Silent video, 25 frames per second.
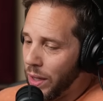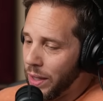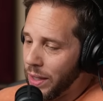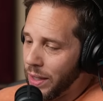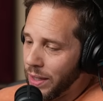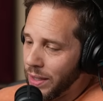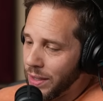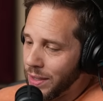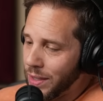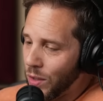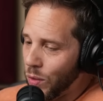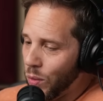
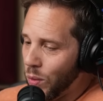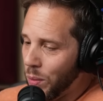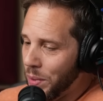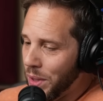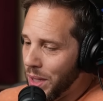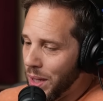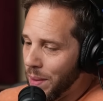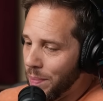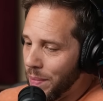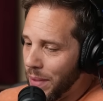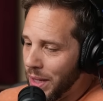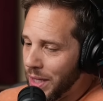One is there will
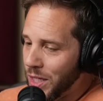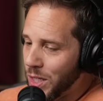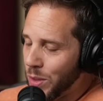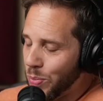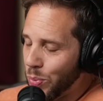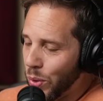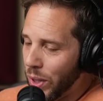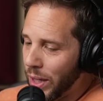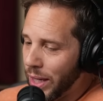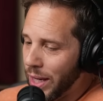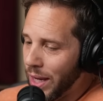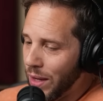be a
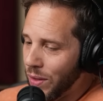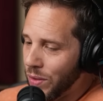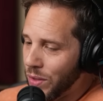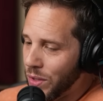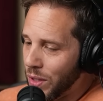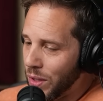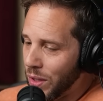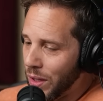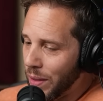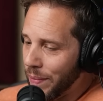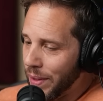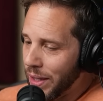men's
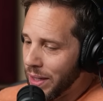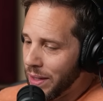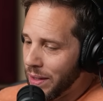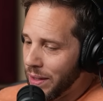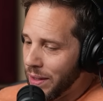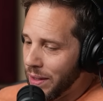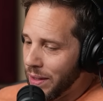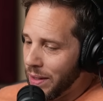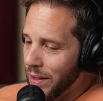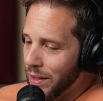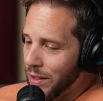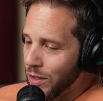breakout tournament.
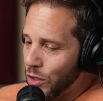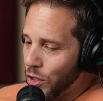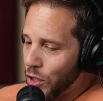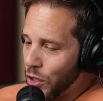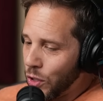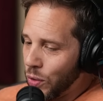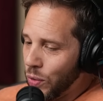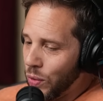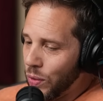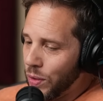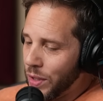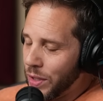
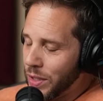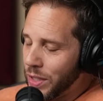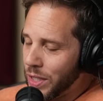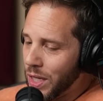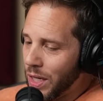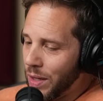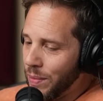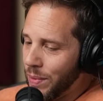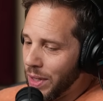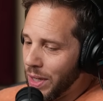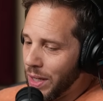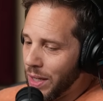Two, there's
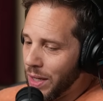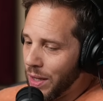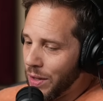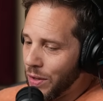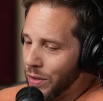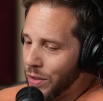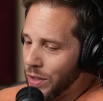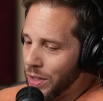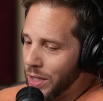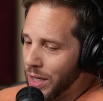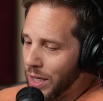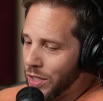going to be
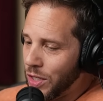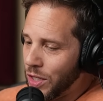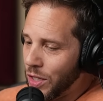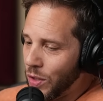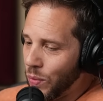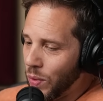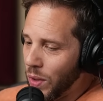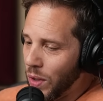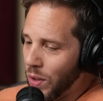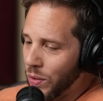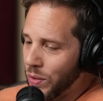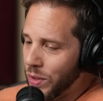another
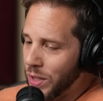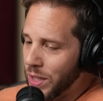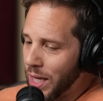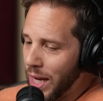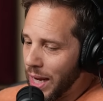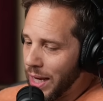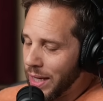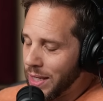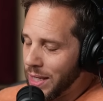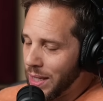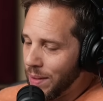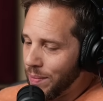Dusty Rhodes
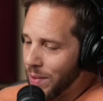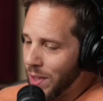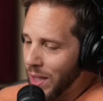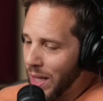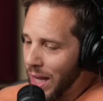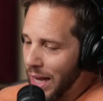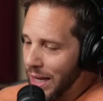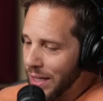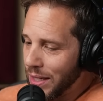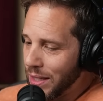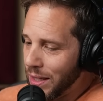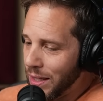Tag Team
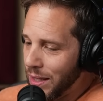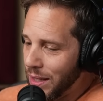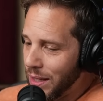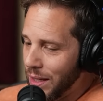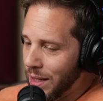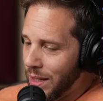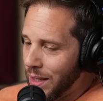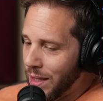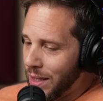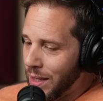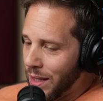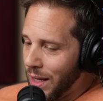Classic.
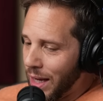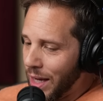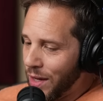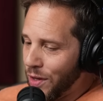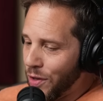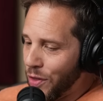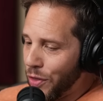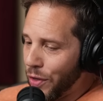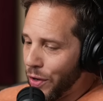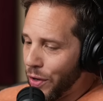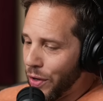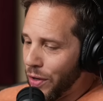
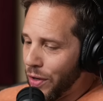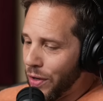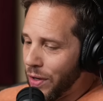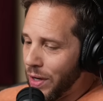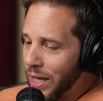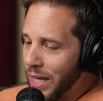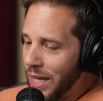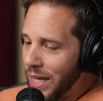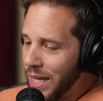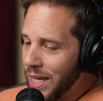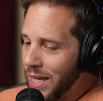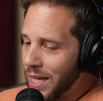And
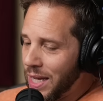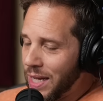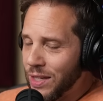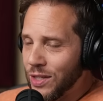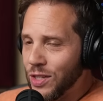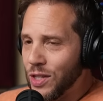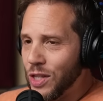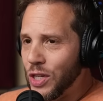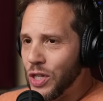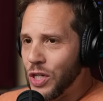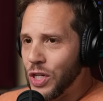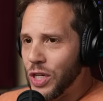third, he
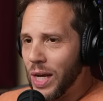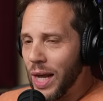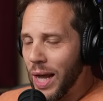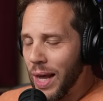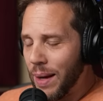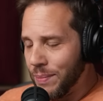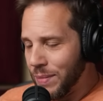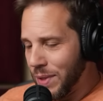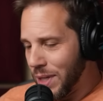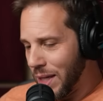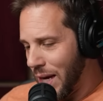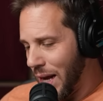is the
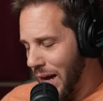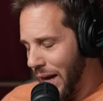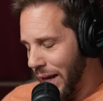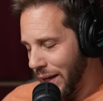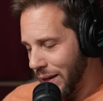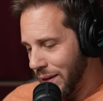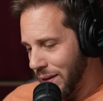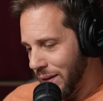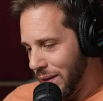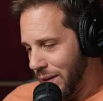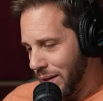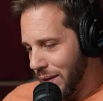GM
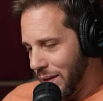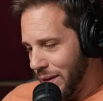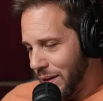tonight.